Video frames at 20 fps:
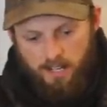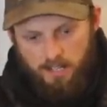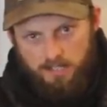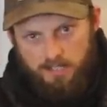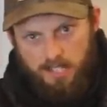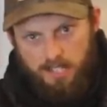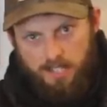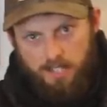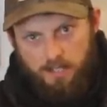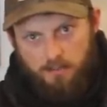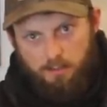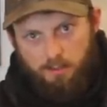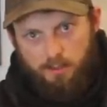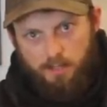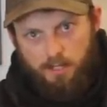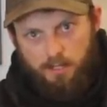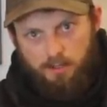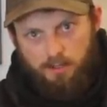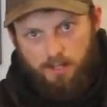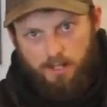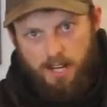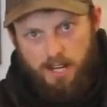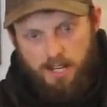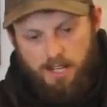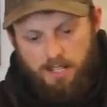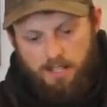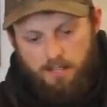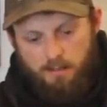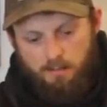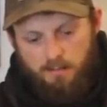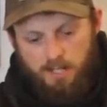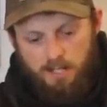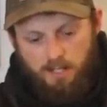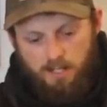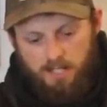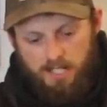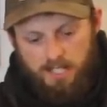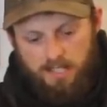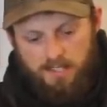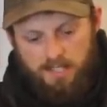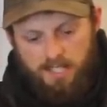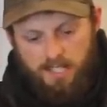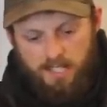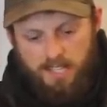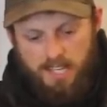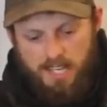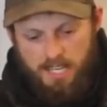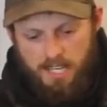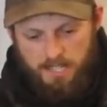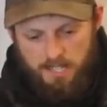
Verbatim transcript: I'll take it and put it right in the middle of that thing.